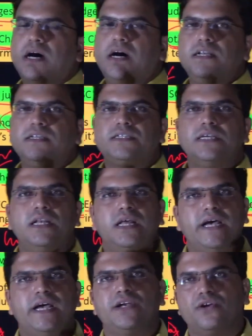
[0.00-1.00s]
until
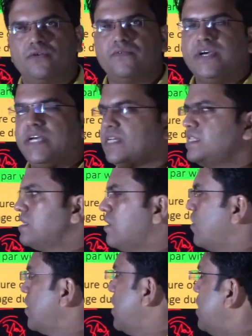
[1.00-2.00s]
end of his
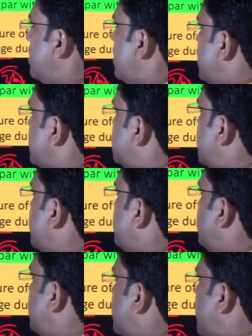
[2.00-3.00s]
or her
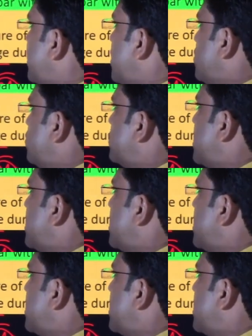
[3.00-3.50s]
tenure, right? So